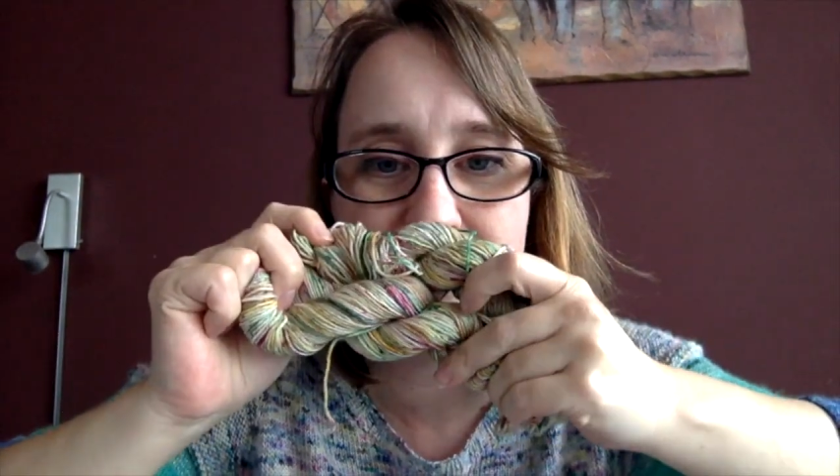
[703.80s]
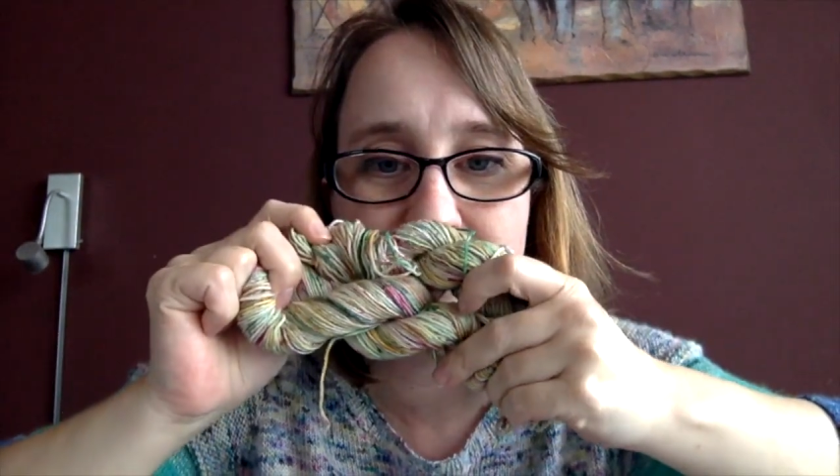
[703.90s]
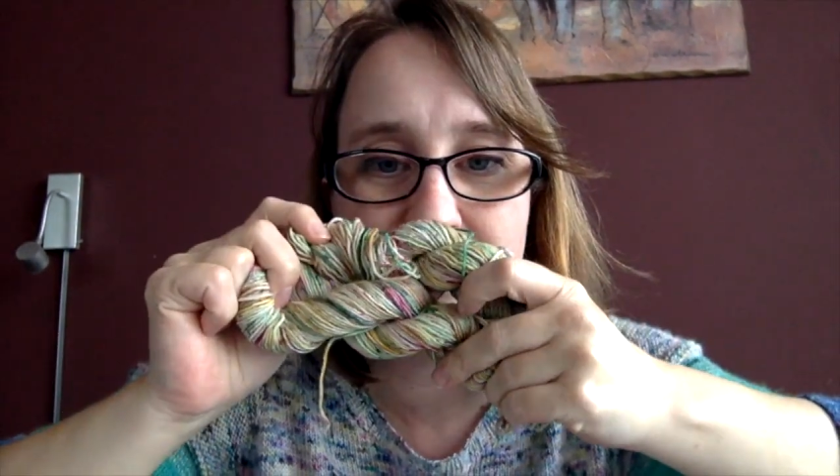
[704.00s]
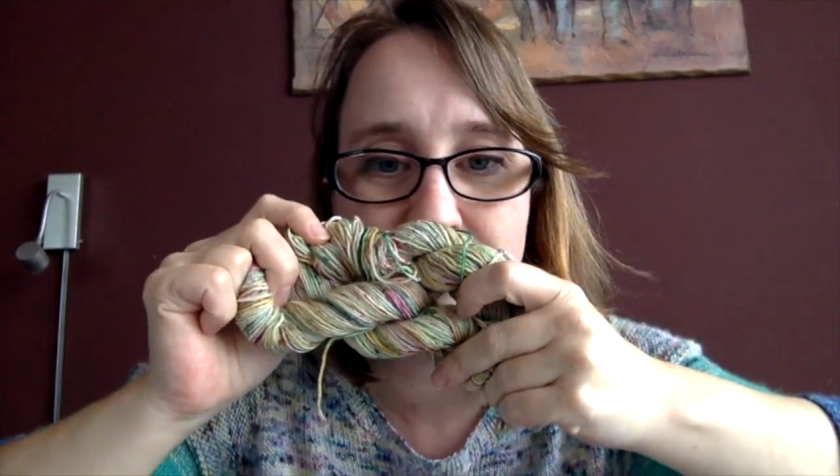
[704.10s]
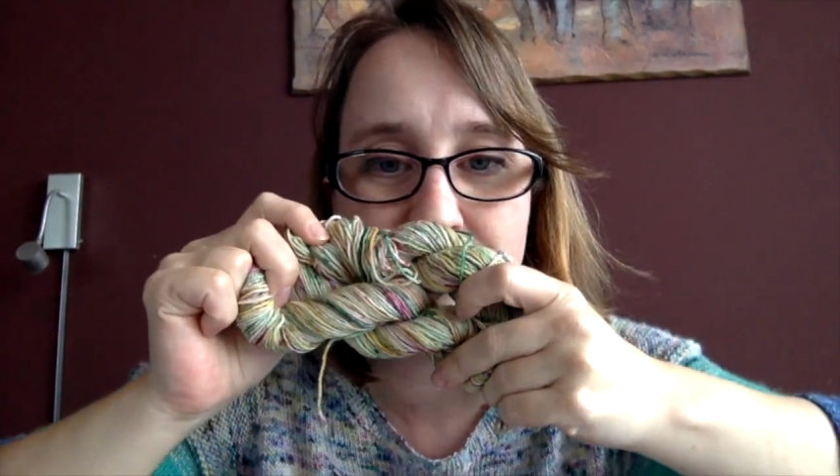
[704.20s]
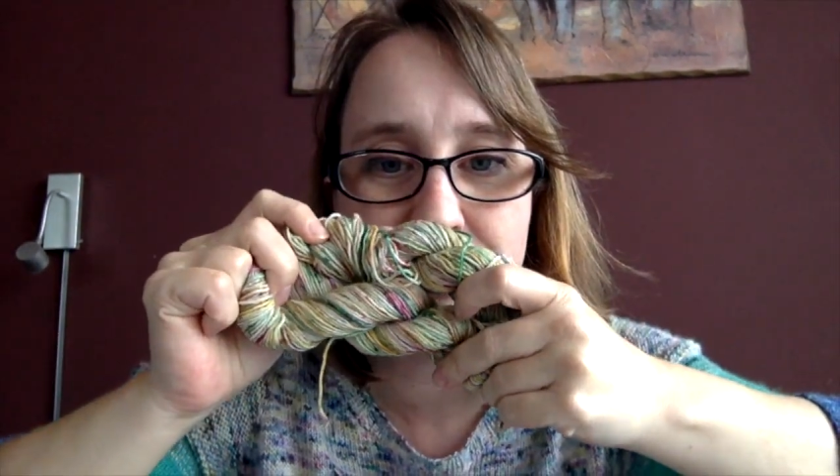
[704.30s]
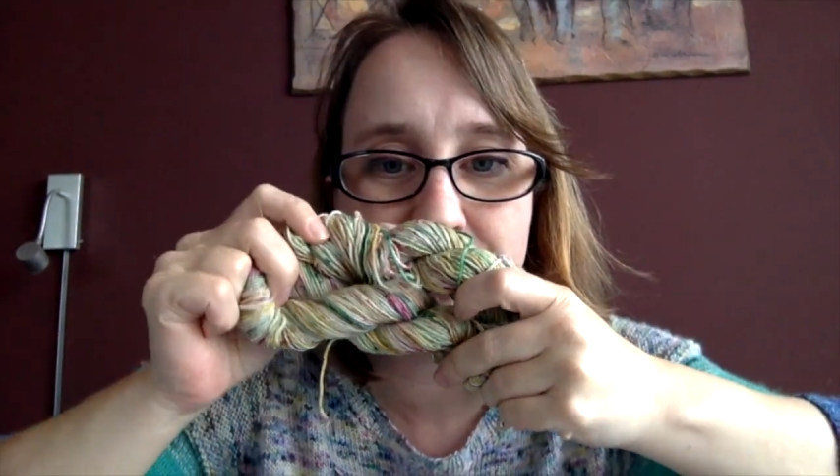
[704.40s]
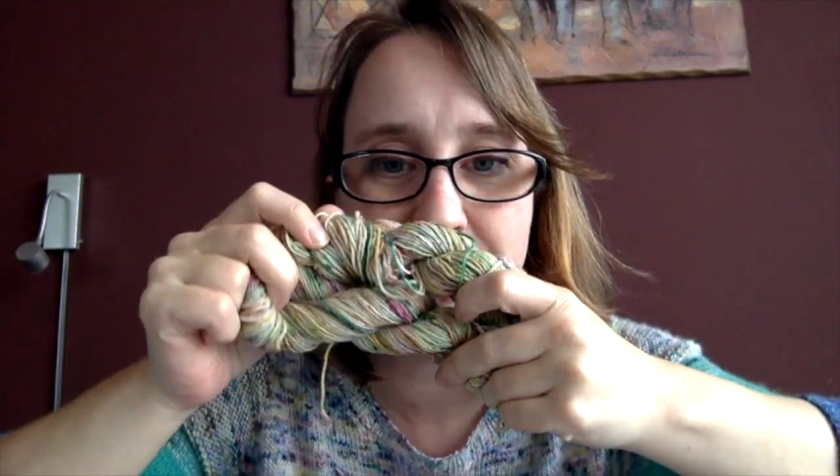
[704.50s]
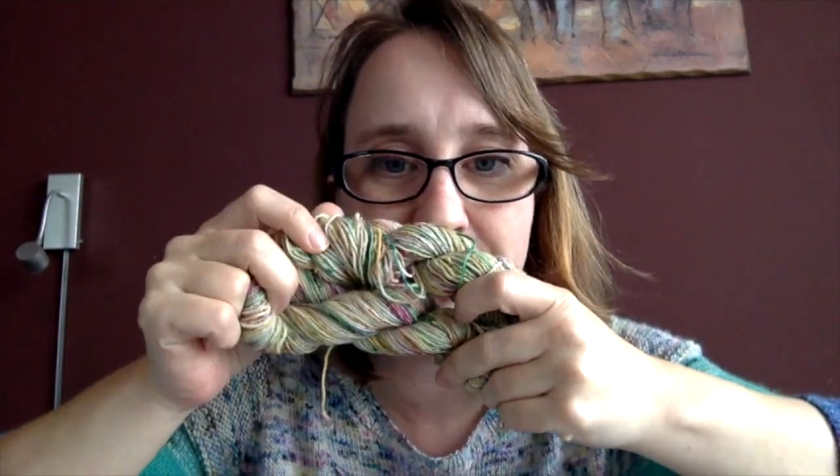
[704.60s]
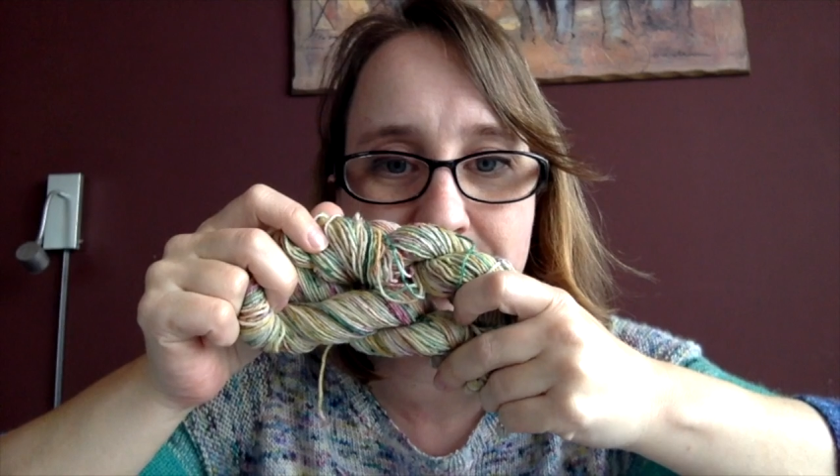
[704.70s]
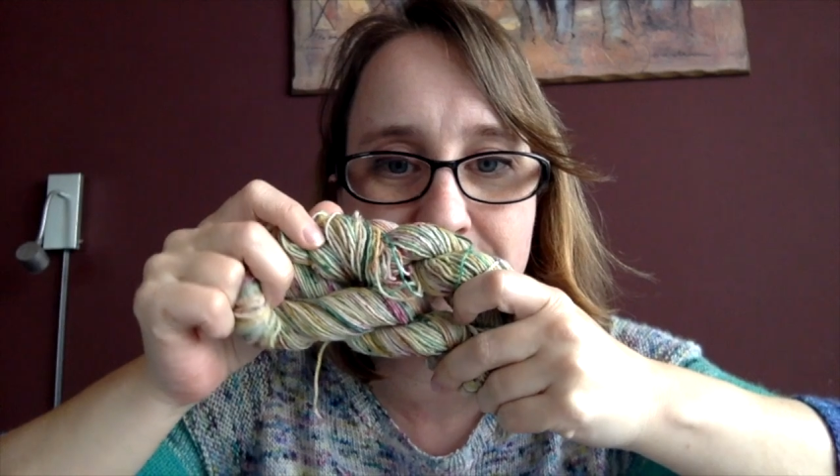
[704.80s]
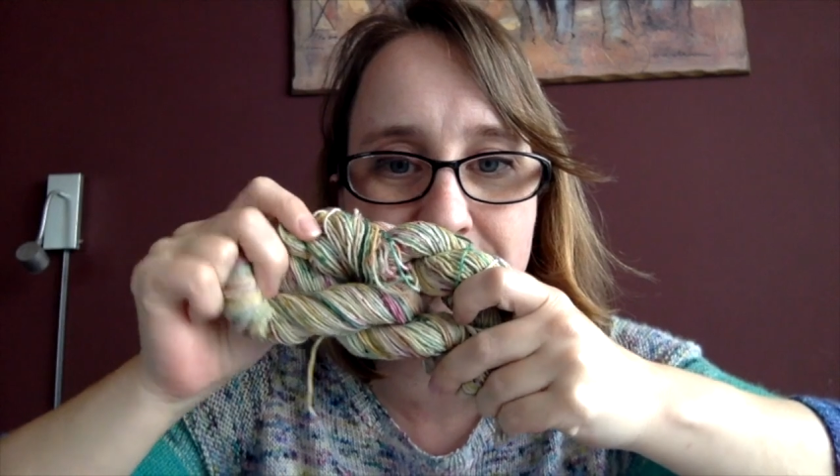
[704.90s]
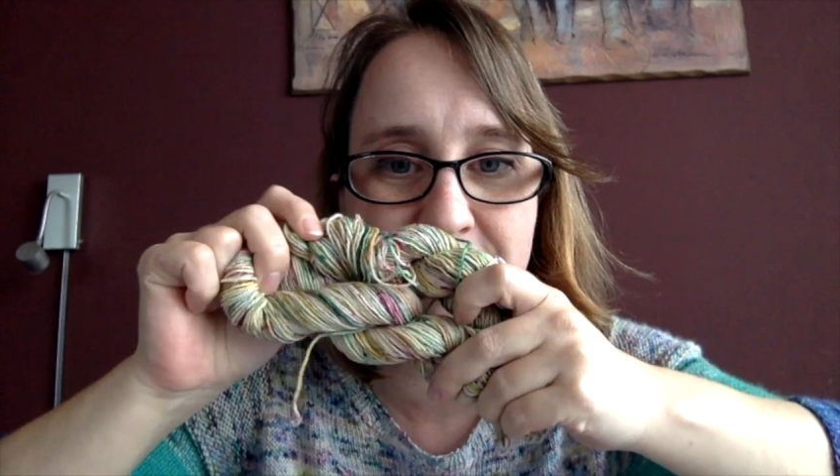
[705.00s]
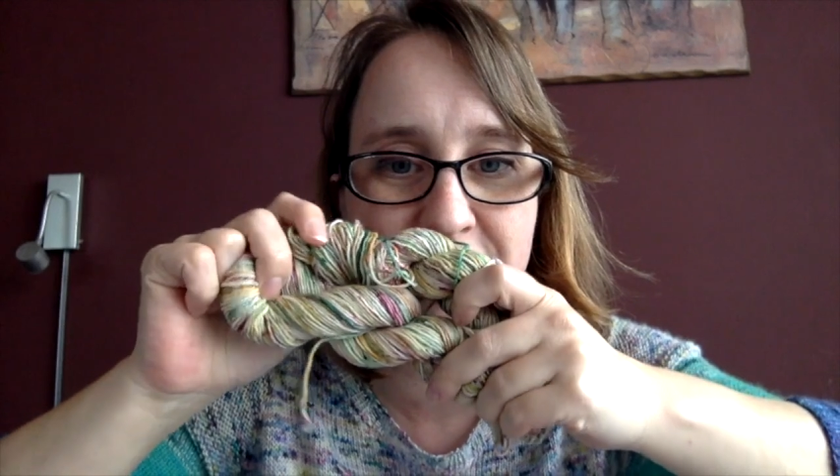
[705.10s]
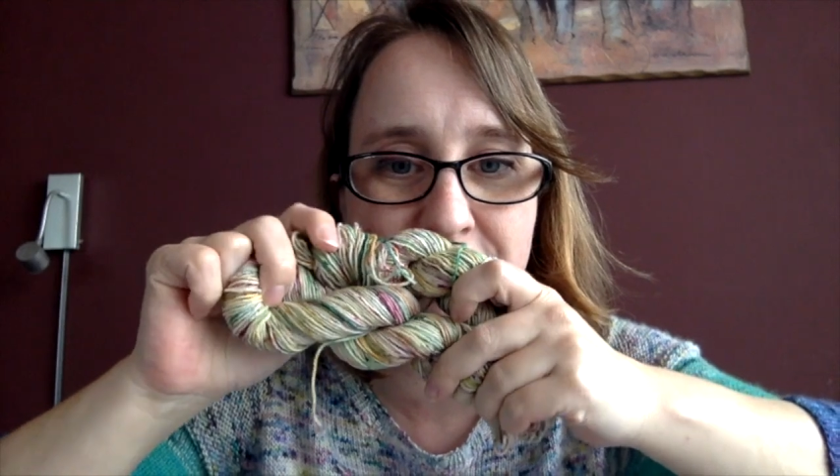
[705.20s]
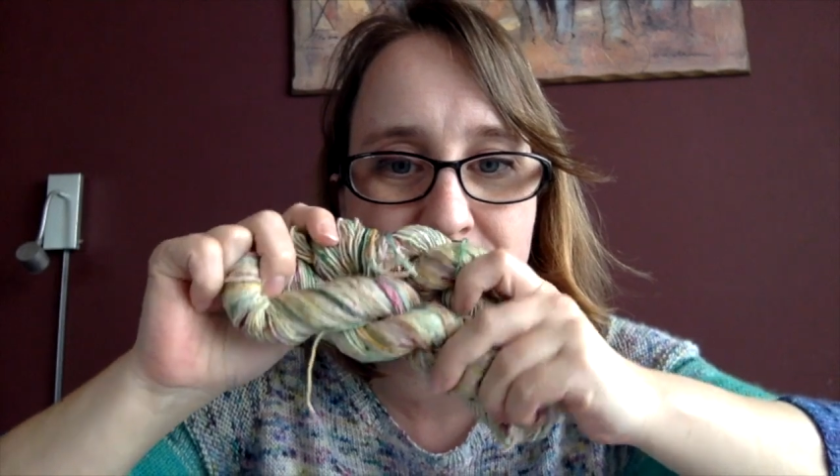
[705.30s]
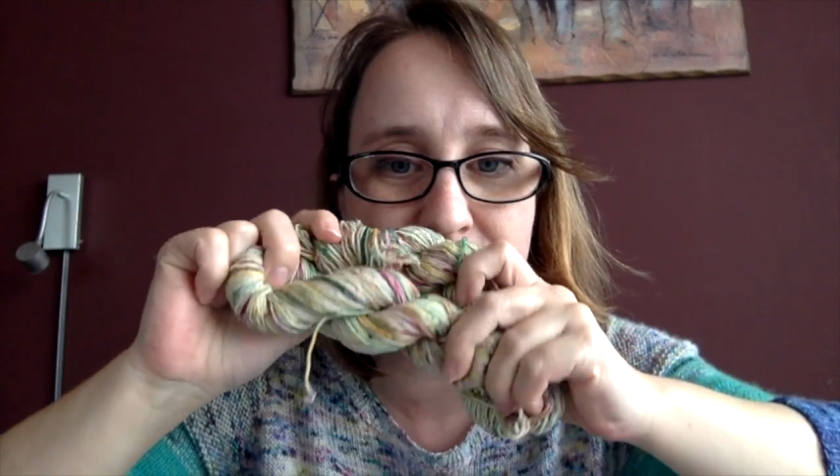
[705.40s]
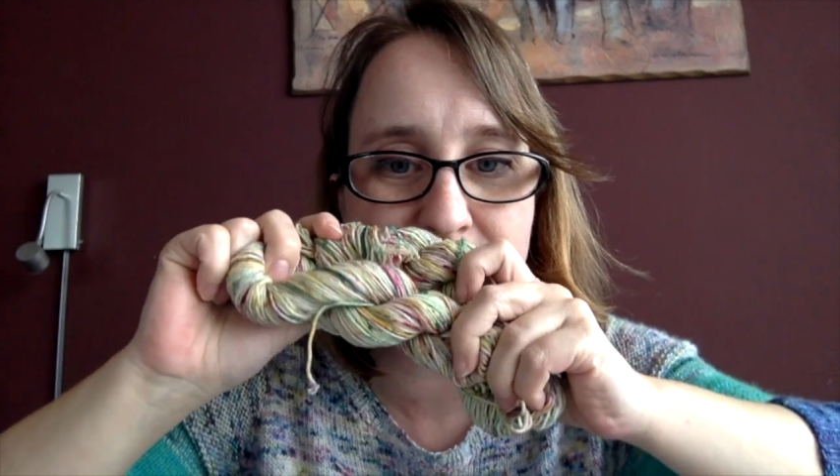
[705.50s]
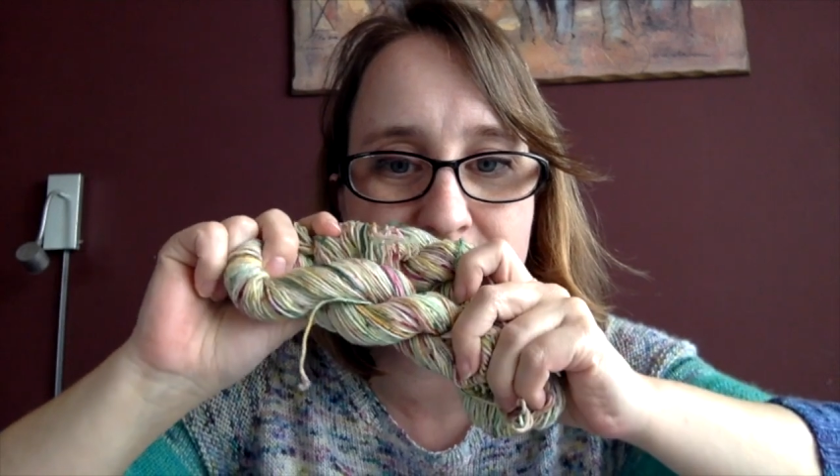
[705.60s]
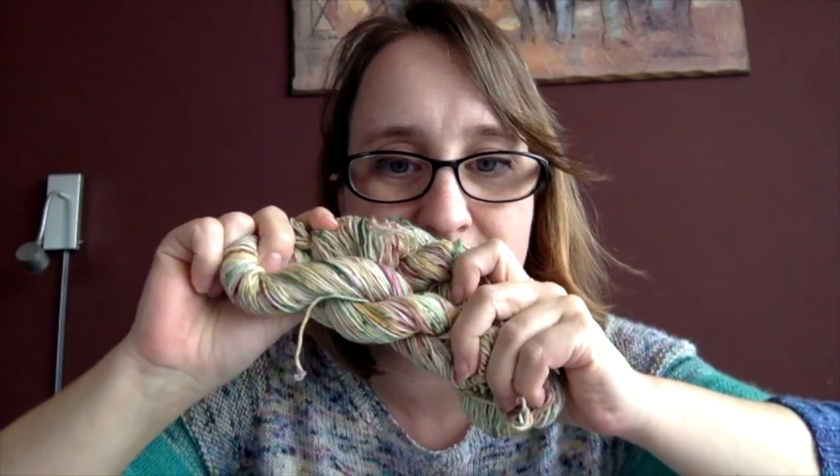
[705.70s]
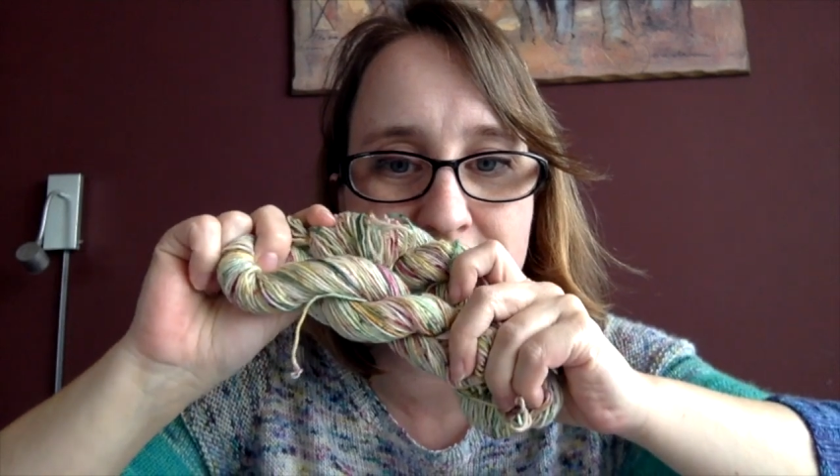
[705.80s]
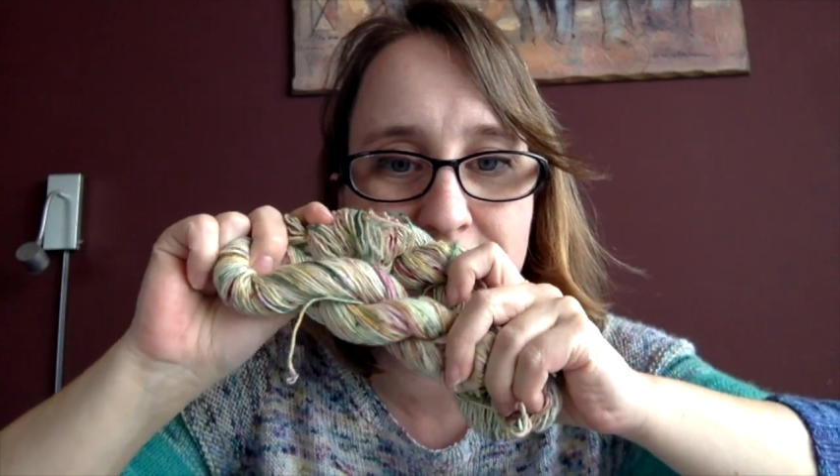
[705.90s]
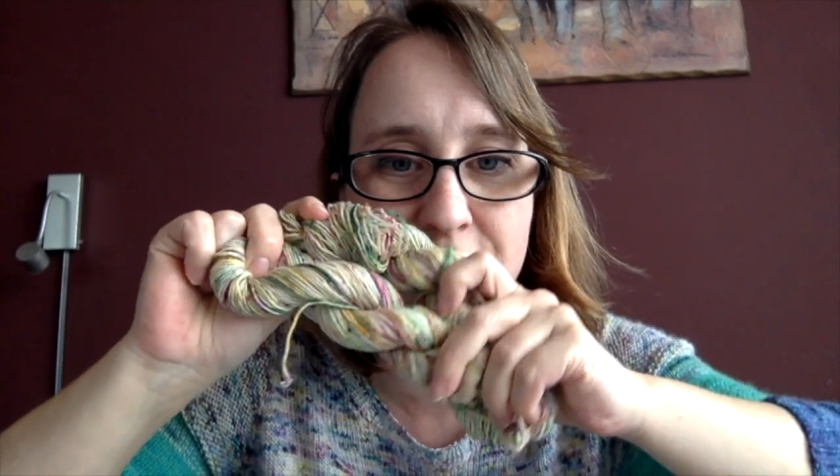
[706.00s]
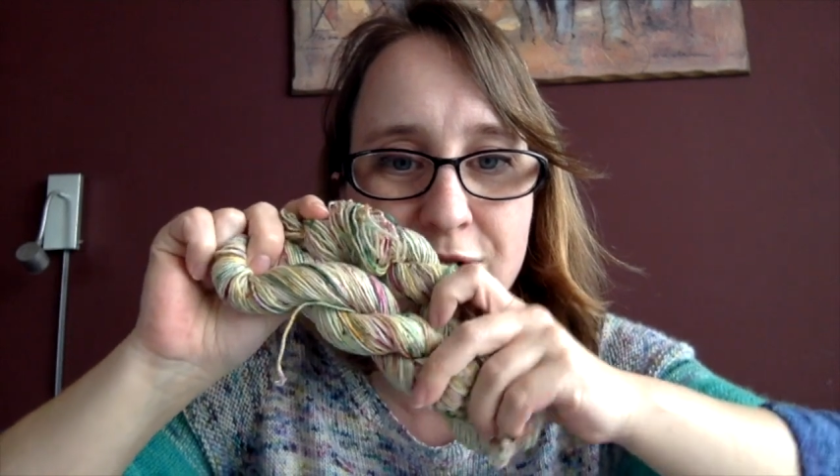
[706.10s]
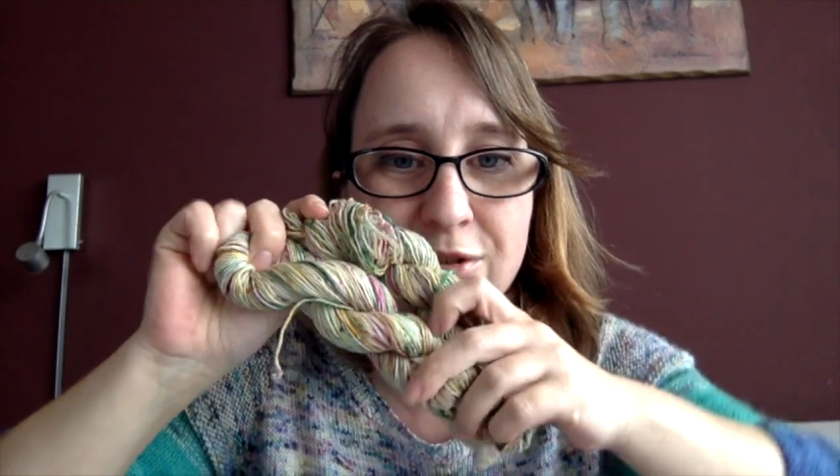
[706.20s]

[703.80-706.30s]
They don't really show.